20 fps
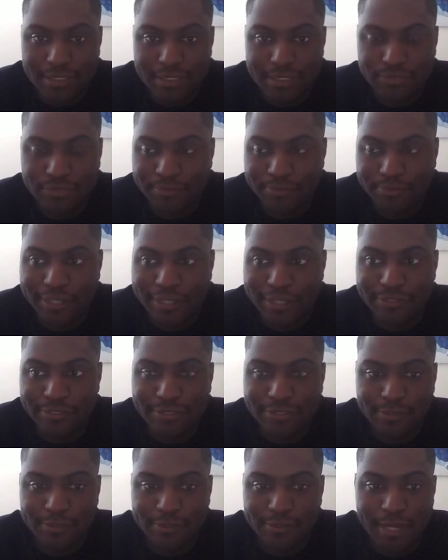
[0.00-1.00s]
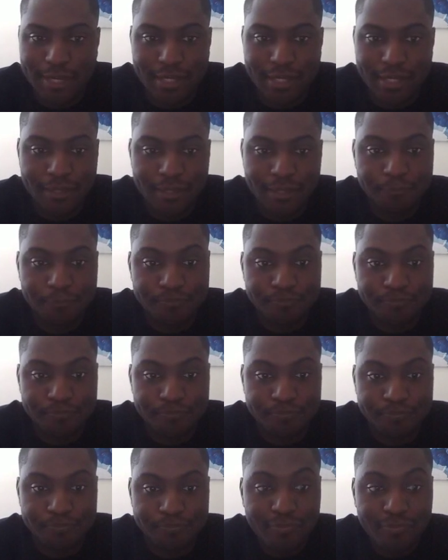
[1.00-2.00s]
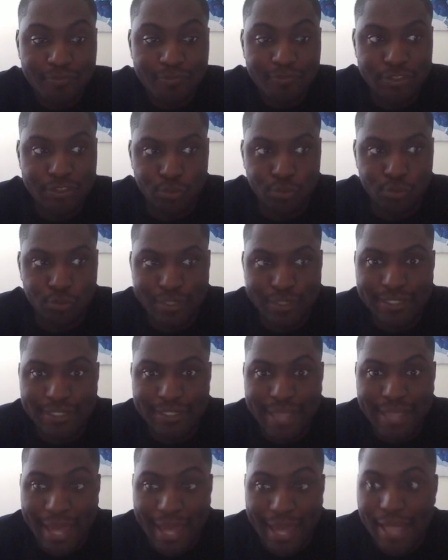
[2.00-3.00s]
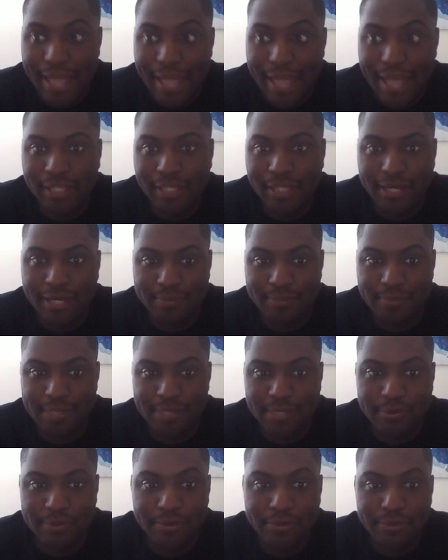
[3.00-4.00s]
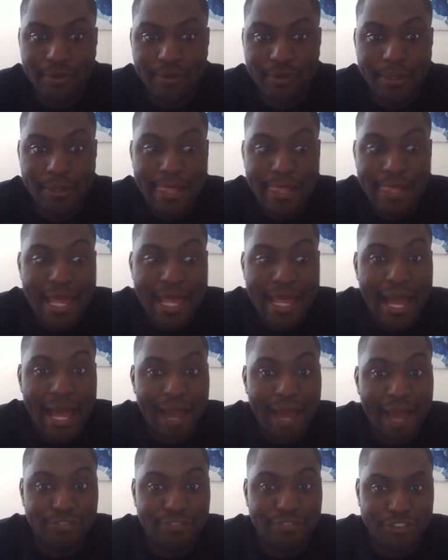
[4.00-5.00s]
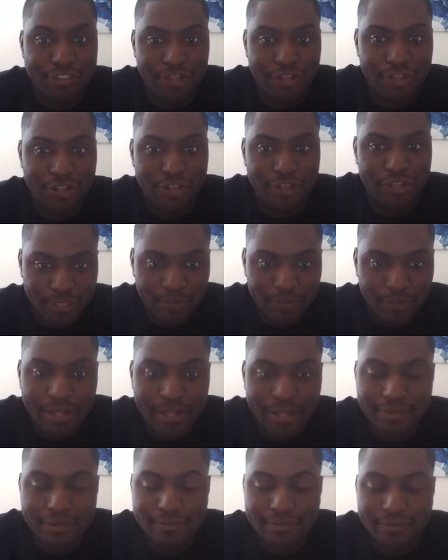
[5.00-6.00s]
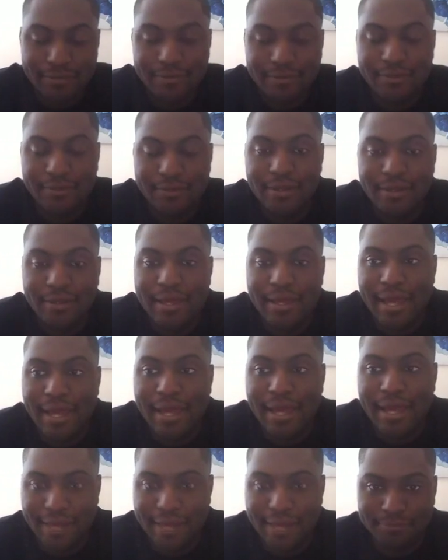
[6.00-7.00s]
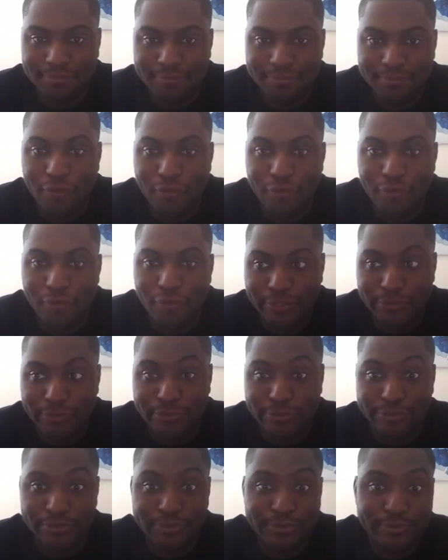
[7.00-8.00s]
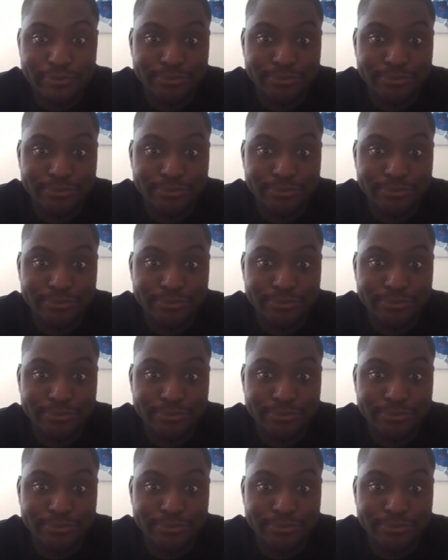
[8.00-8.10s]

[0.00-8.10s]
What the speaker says: this year's WrestleMania, to really anger a lot of people, have Charlotte win and have Kofi lose,